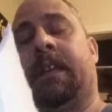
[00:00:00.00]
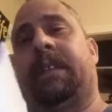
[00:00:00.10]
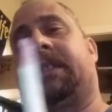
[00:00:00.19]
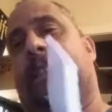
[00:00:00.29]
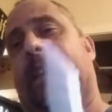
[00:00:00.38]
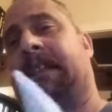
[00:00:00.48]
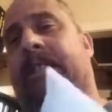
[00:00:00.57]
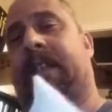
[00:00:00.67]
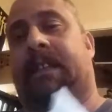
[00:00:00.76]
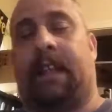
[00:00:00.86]

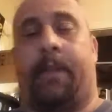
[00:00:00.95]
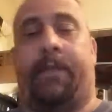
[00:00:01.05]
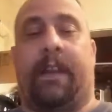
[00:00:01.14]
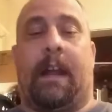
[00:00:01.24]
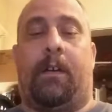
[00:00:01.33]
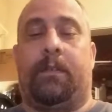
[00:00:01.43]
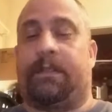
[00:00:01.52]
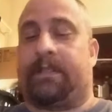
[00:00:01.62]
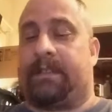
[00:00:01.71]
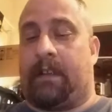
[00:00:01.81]
6 to 7
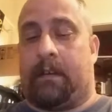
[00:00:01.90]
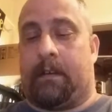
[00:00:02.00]
ounce.